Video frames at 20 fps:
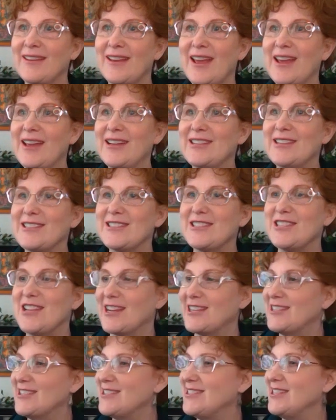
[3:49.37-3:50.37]
Okay, just
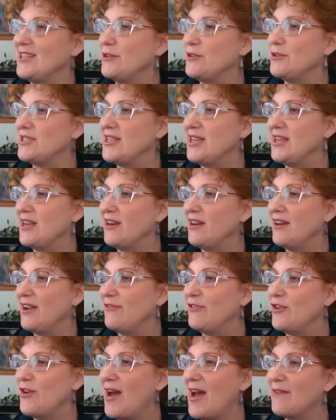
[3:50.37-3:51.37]
check to see who's here.
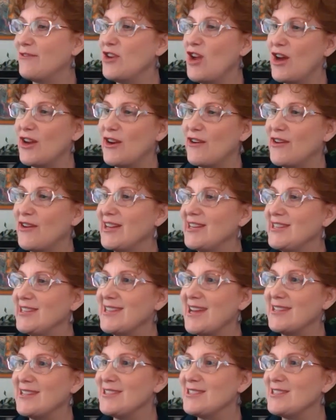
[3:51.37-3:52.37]
If you have not already
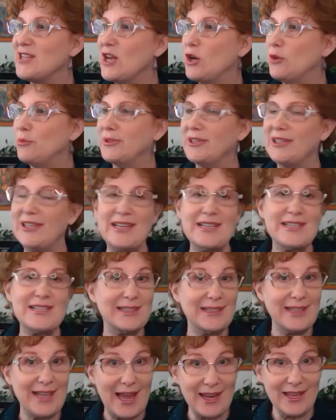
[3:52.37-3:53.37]
done so, please
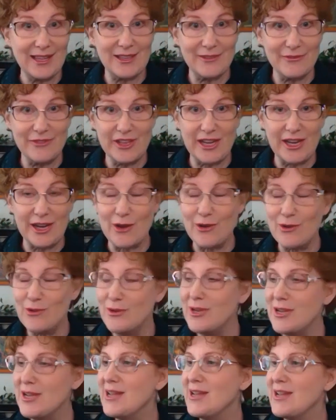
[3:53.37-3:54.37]
like the
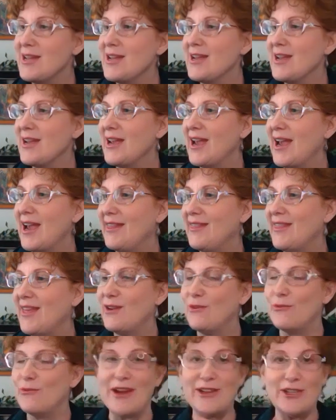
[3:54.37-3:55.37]
video. And
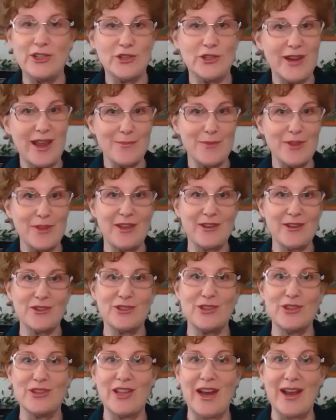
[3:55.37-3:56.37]
then write your name in there
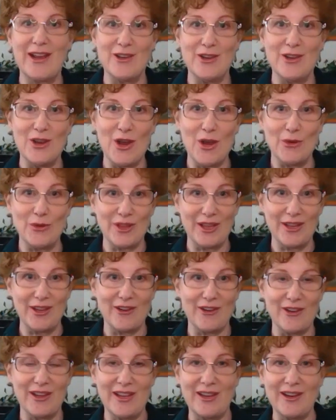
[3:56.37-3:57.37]
so that I know that
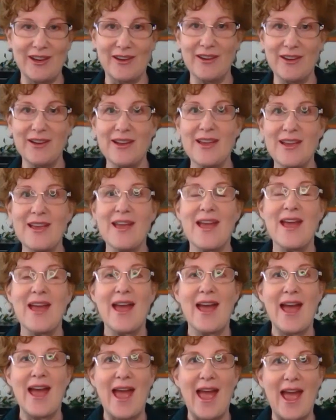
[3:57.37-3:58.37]
you're here.
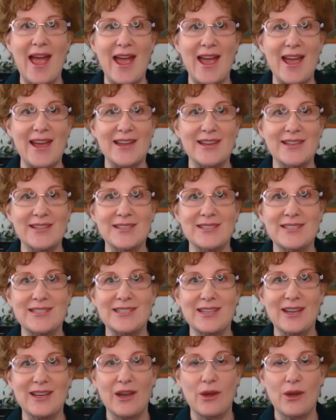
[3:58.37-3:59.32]
And